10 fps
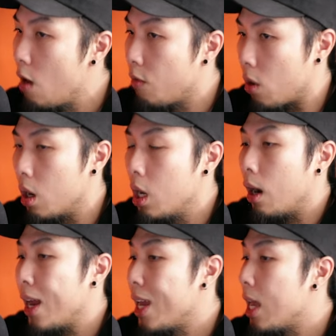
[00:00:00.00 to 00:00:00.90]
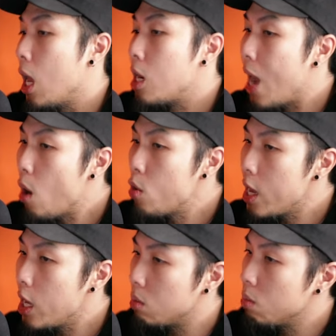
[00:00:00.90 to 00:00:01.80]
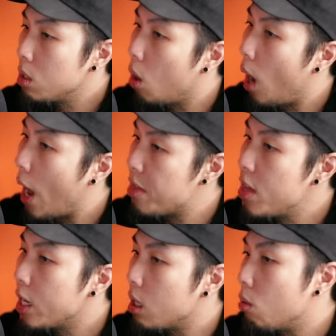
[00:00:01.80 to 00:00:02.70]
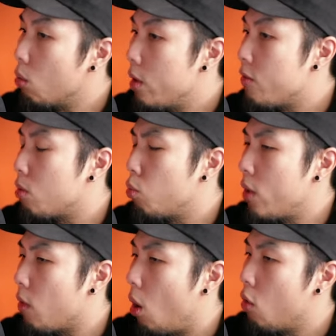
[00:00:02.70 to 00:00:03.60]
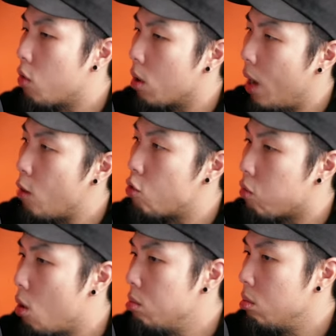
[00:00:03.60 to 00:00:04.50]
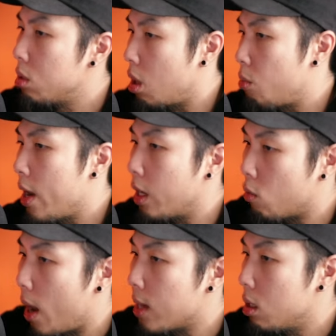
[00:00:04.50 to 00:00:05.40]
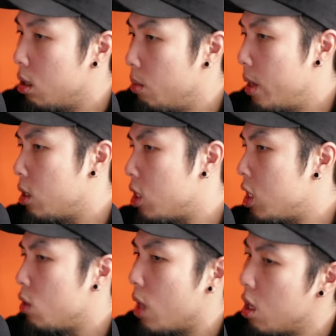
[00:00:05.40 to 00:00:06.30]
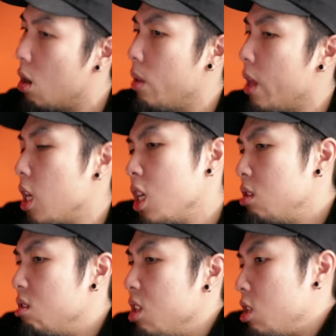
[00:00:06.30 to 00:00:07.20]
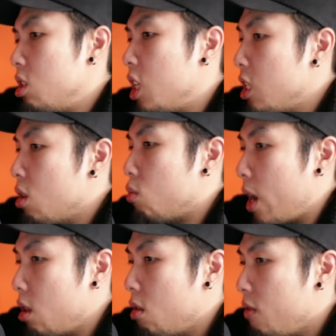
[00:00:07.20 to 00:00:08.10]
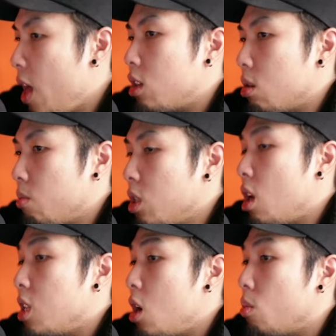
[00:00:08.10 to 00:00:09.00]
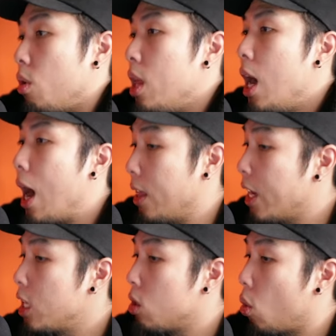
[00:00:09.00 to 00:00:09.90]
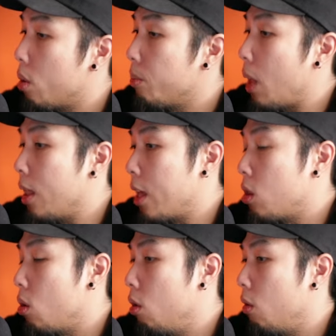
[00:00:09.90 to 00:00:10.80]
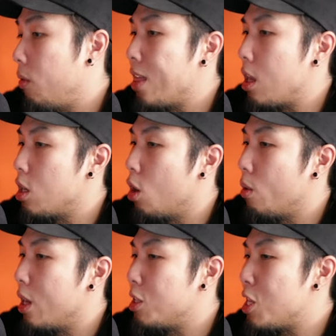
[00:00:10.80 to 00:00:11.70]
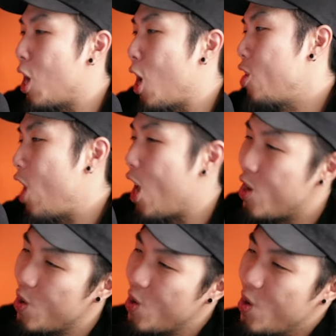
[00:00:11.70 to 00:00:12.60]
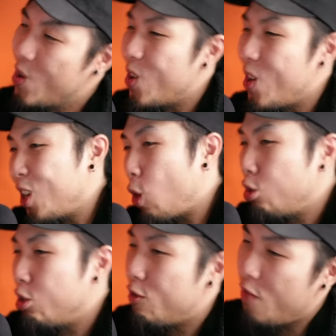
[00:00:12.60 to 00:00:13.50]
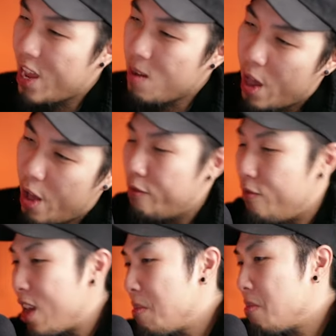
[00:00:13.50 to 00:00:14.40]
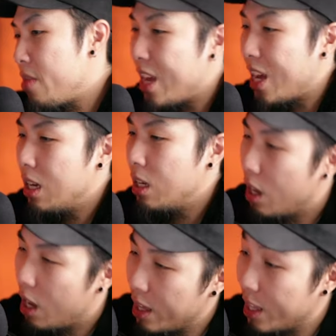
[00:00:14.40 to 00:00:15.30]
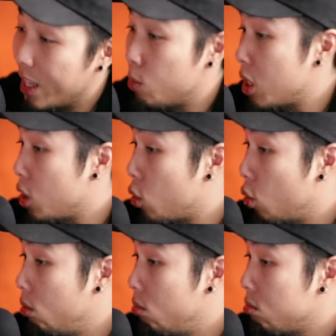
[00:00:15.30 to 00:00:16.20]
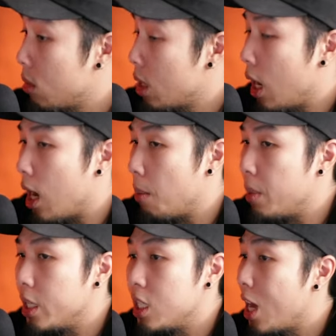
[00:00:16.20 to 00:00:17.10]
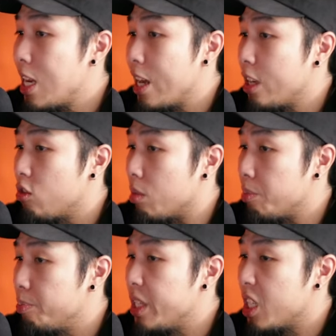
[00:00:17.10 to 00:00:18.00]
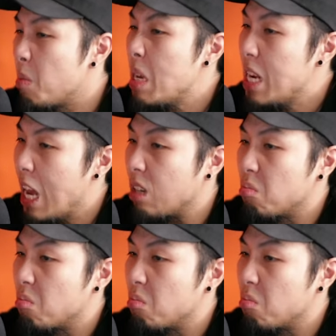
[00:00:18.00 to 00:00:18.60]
ever, right? Nowadays, you know, I think we've we've over outgrown Sunbreak and Rise a little bit to see that, you know, like he's he's a regular flagship. He's not terrible. I like his lore. I like the whole fact that, you know, it's the undead uh, ghost flame, hell flame thing. I think that's pretty cool. Mm-hmm. uh, but he's not an S for me. He's going to be an A.